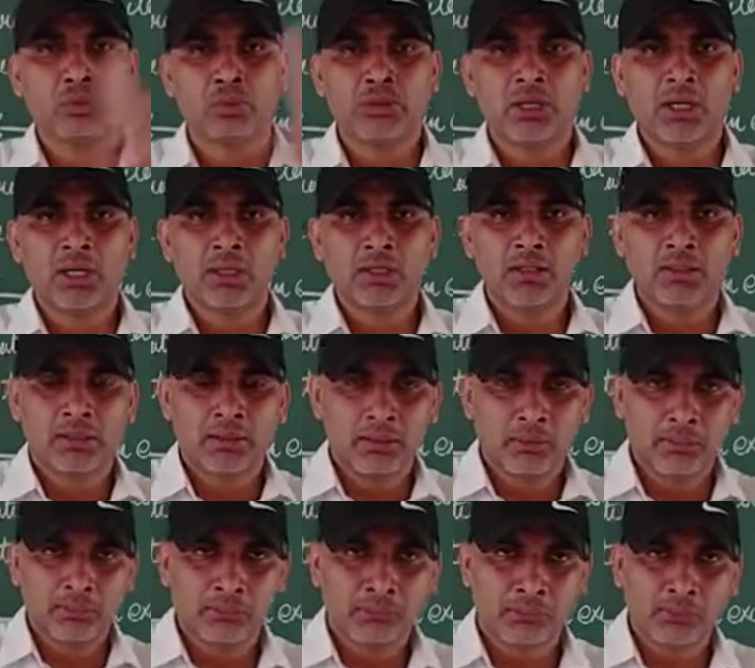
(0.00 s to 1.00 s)
To the
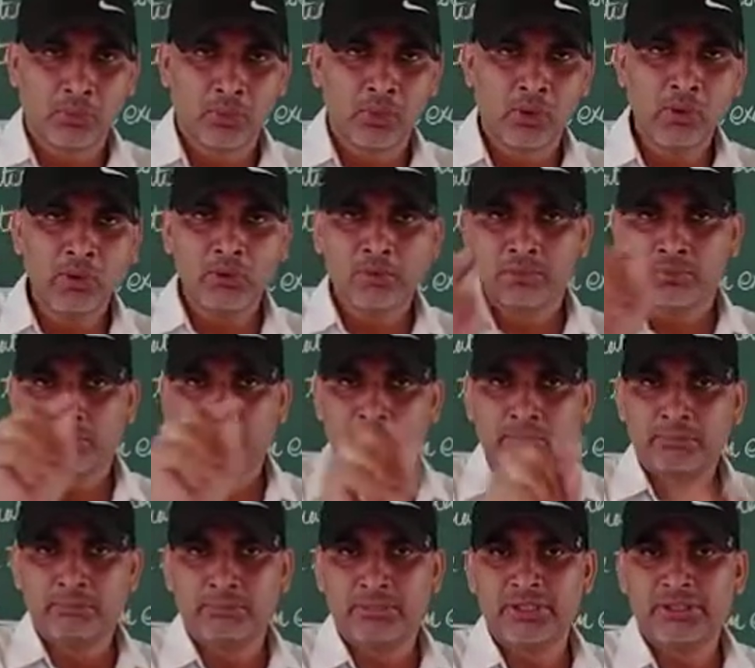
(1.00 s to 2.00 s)

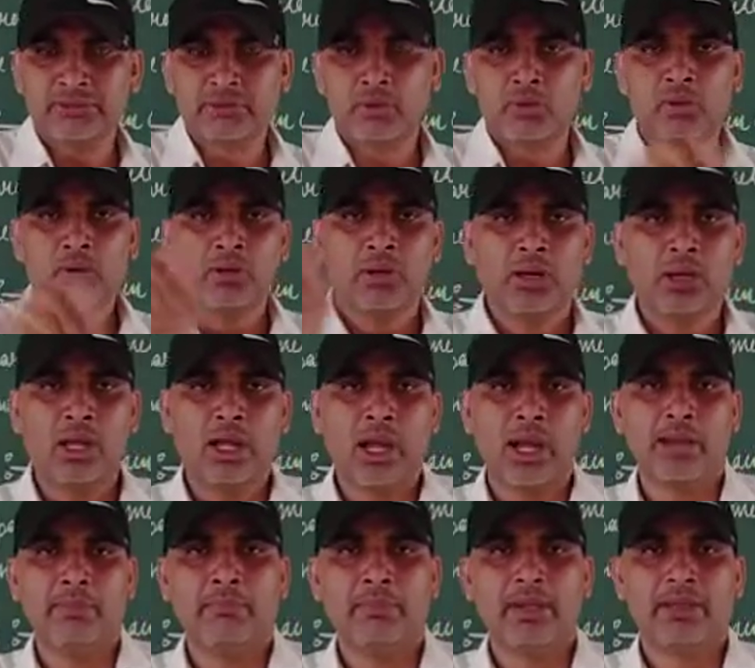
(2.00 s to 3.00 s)
pro, meso
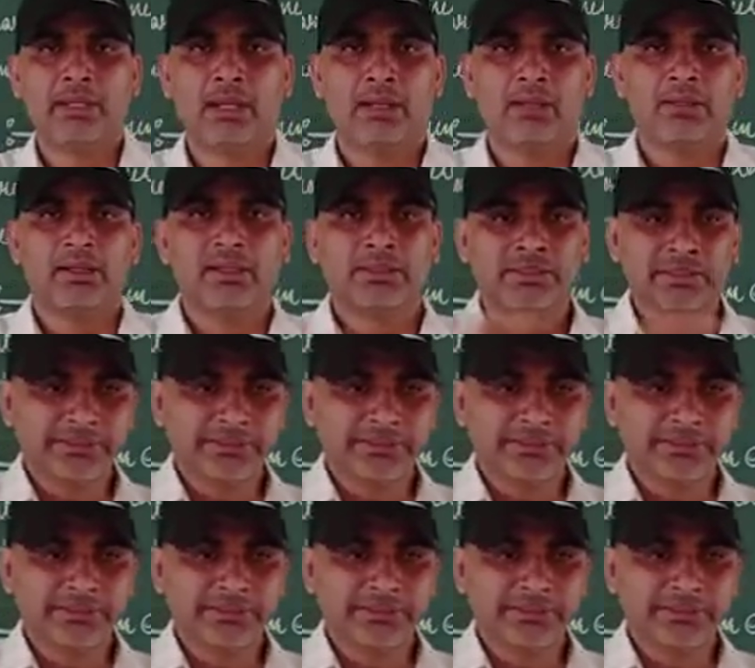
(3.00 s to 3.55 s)
and meta.